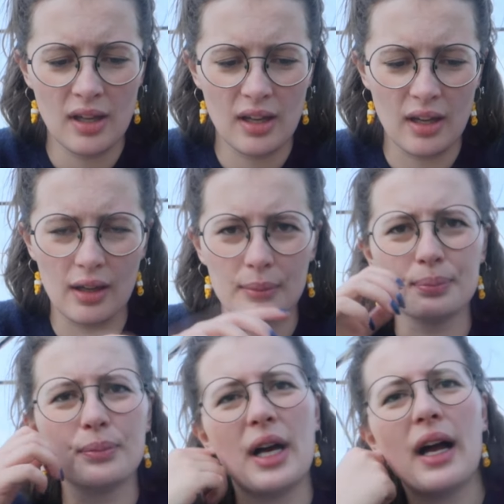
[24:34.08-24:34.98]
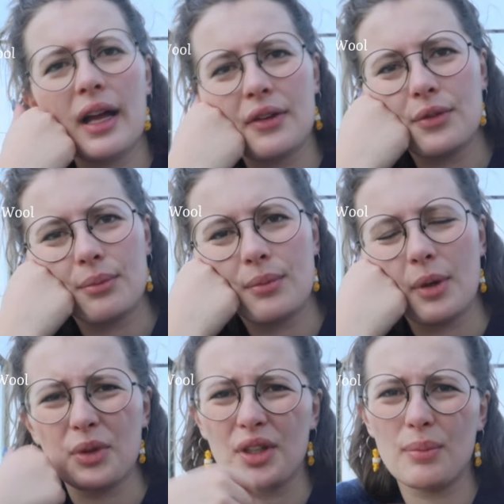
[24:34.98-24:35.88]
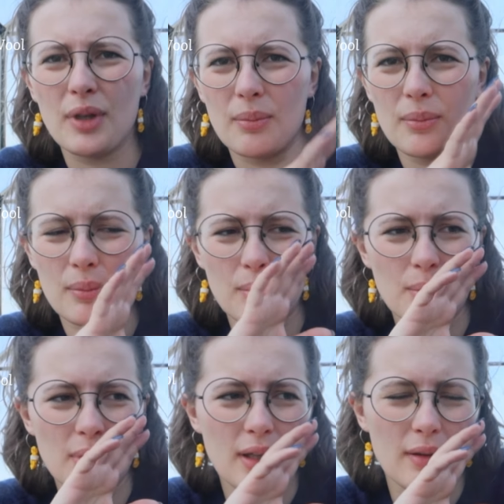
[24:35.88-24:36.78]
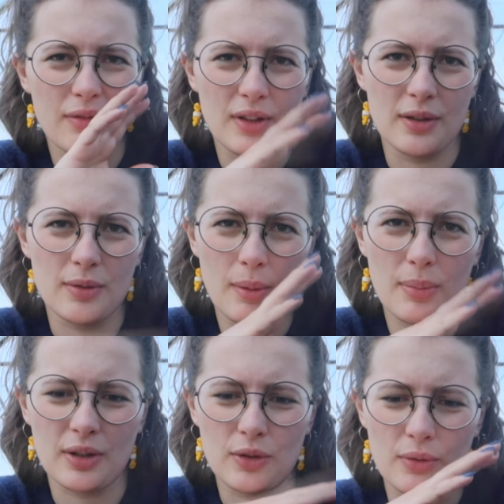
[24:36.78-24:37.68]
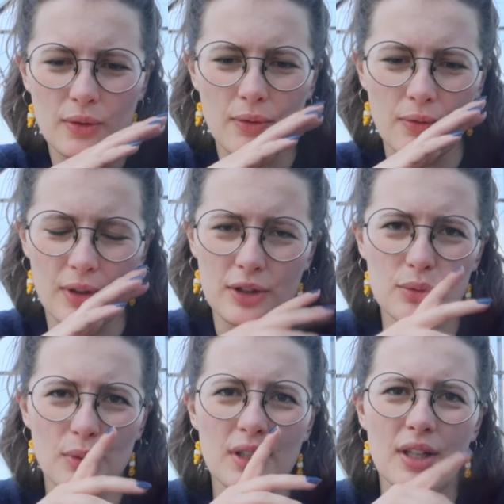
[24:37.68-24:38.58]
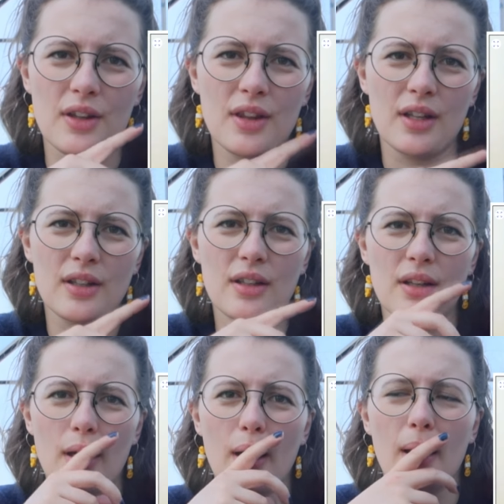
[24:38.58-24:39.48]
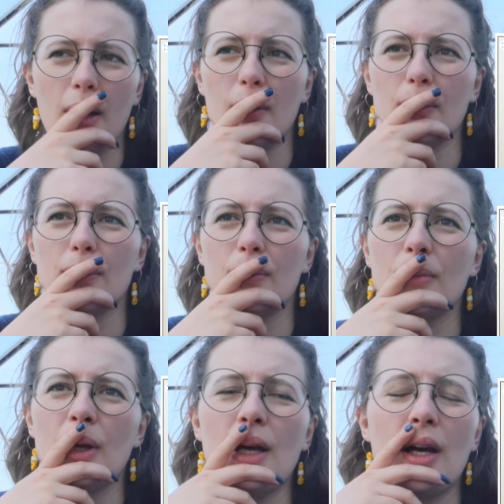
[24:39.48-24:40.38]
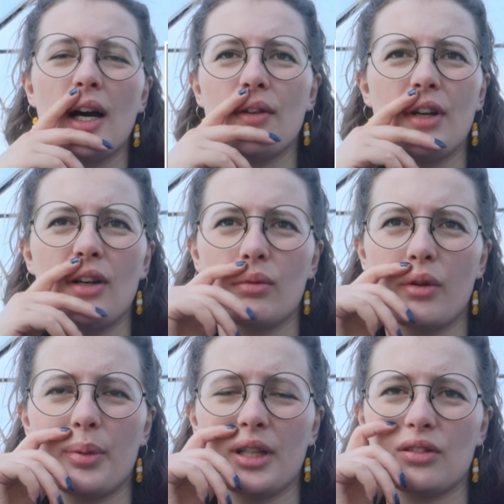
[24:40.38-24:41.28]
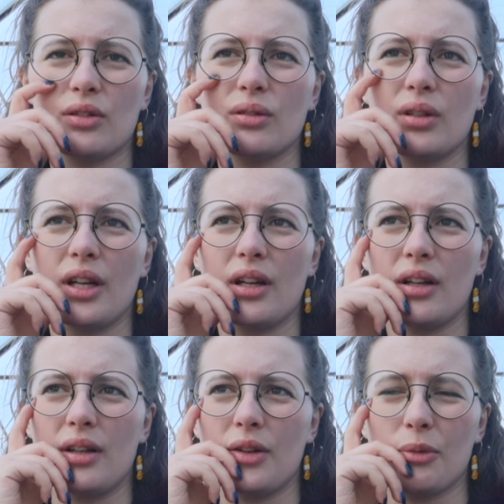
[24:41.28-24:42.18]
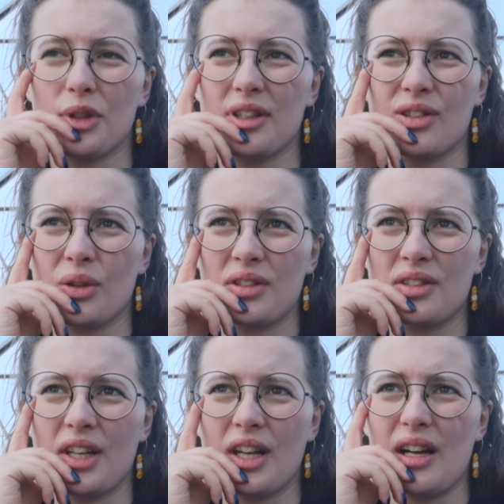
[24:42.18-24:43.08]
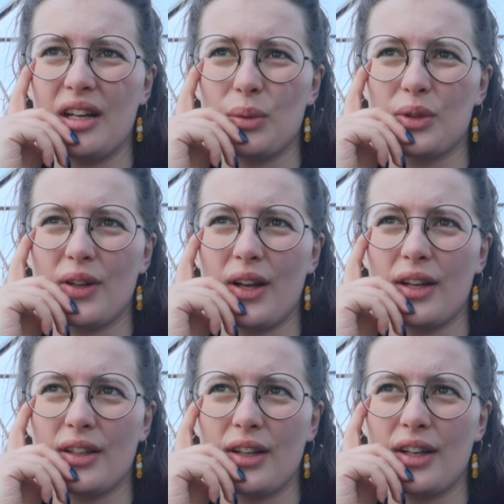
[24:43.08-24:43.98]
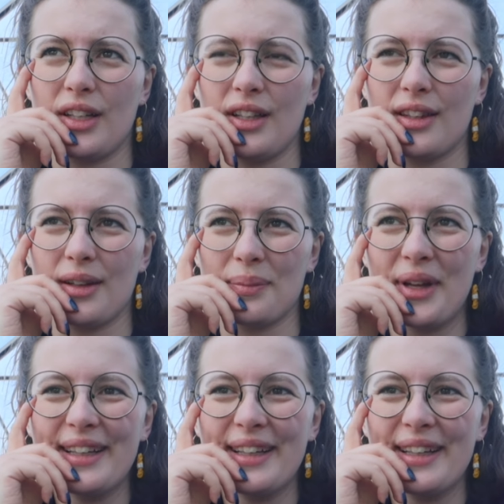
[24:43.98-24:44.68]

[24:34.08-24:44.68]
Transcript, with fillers: um, and I'm gonna pop a finished a picture of the finished one in I think. Um, I fell in love with the picture uh, the, with the socks and I was like I need them